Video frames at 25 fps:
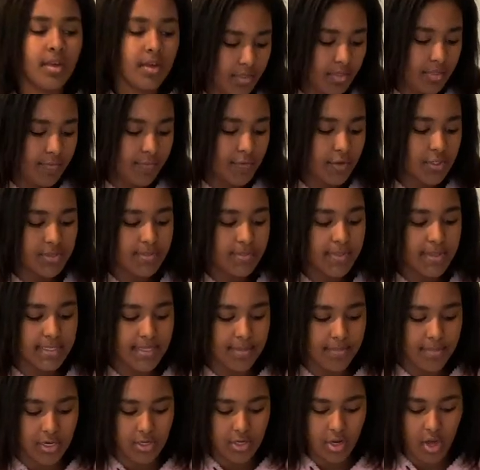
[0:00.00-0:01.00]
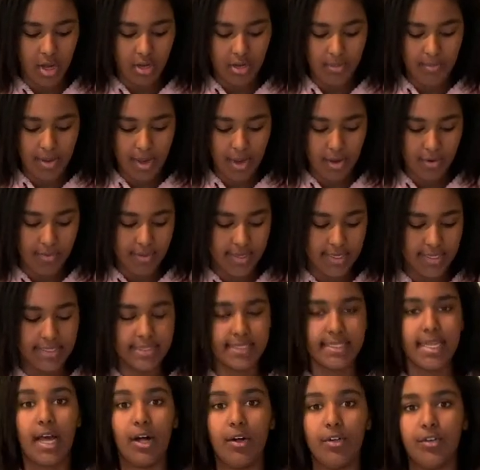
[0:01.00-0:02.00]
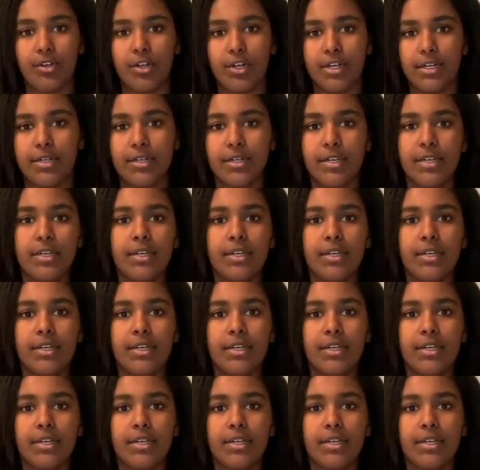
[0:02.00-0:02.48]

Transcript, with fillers: The first place I'm going to talk about is Elder.